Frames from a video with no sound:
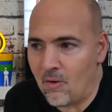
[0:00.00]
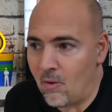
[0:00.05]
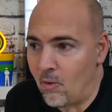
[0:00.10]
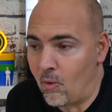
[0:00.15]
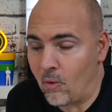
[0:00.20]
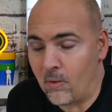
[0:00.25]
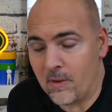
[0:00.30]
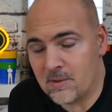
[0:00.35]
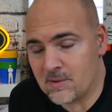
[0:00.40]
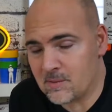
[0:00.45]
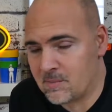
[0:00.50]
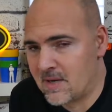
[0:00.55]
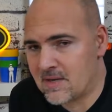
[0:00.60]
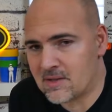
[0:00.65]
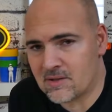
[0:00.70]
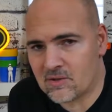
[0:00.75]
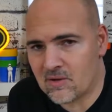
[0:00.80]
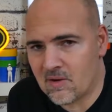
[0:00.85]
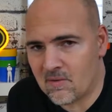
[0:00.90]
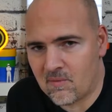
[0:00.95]
or there's a
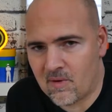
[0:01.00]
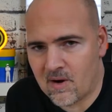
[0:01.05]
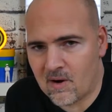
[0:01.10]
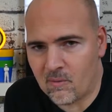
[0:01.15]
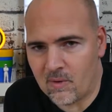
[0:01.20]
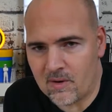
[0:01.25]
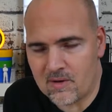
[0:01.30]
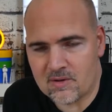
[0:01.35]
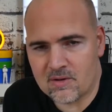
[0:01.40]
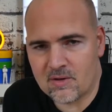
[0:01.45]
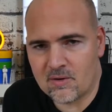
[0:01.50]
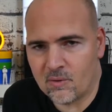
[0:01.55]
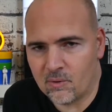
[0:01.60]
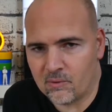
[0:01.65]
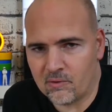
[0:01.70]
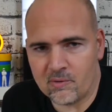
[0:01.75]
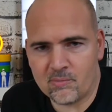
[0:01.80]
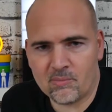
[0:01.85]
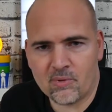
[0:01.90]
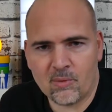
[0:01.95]
piece of software which
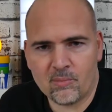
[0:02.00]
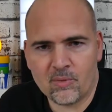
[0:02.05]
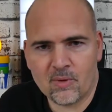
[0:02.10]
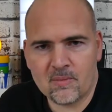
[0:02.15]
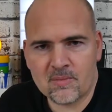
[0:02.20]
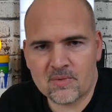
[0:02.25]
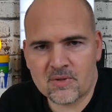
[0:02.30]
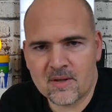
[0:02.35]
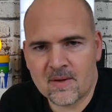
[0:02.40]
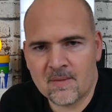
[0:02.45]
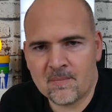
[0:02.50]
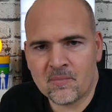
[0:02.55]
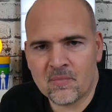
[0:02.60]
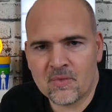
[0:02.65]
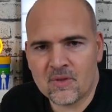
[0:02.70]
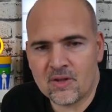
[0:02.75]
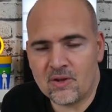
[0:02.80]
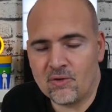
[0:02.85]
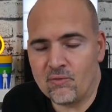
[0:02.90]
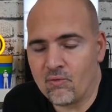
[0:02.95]
causes problems,
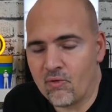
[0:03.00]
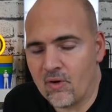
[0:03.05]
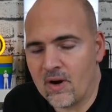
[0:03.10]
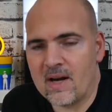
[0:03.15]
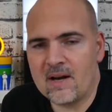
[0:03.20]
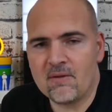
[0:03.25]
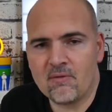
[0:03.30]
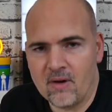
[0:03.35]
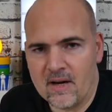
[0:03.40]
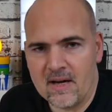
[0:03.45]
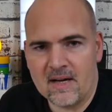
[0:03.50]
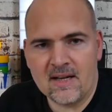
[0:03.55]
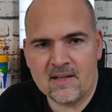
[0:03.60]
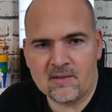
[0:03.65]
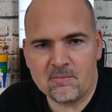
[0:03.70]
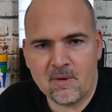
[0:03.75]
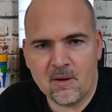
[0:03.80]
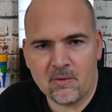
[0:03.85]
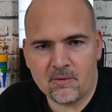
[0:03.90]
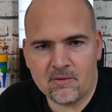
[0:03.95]
you really, really need
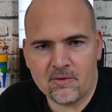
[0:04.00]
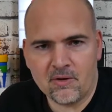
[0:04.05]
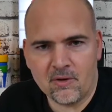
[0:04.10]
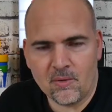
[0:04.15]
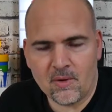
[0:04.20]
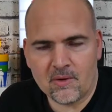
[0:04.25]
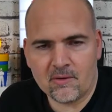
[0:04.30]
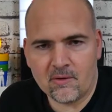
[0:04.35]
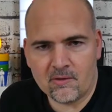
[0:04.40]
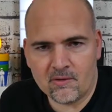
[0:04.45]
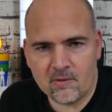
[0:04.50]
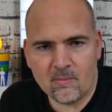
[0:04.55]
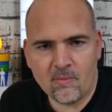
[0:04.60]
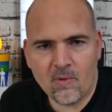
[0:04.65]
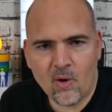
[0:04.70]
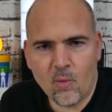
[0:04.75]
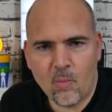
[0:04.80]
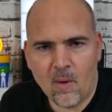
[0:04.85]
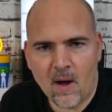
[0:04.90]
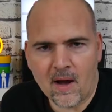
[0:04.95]
to be able to do a system
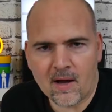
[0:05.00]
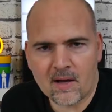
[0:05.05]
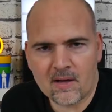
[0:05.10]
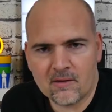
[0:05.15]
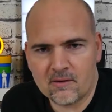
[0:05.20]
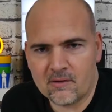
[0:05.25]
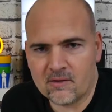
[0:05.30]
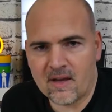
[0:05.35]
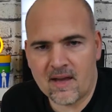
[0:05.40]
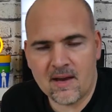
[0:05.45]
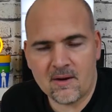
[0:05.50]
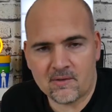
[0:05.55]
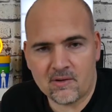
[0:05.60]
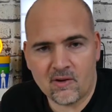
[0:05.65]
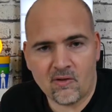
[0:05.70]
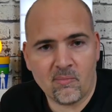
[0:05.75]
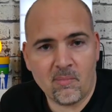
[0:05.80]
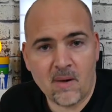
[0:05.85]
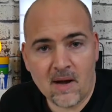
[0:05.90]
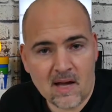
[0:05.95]
rollback to get
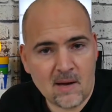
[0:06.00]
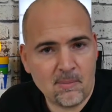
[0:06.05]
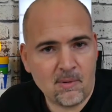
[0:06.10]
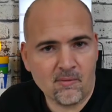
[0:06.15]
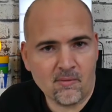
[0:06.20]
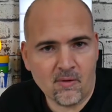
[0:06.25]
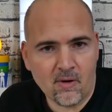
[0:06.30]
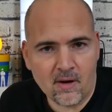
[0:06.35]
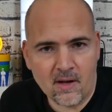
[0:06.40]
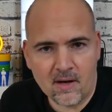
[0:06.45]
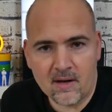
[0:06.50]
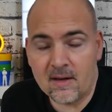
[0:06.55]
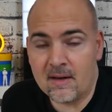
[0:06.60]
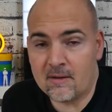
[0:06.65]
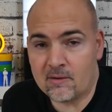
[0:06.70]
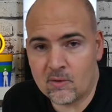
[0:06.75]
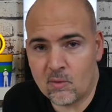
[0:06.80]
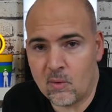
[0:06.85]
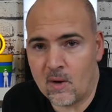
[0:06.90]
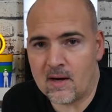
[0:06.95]
yourself back up and running
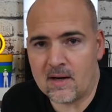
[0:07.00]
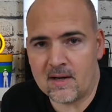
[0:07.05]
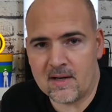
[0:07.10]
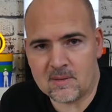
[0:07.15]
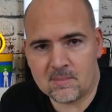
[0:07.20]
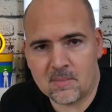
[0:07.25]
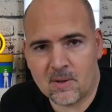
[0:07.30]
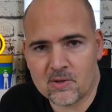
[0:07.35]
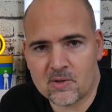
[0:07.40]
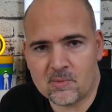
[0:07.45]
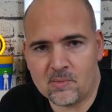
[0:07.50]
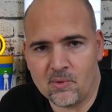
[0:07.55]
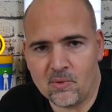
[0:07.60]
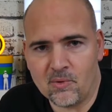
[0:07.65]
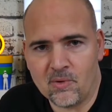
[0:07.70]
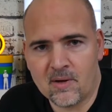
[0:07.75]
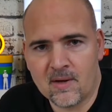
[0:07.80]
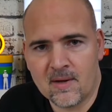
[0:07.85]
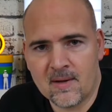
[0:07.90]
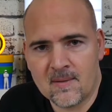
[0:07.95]
as quickly as
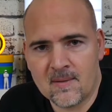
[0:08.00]
possible.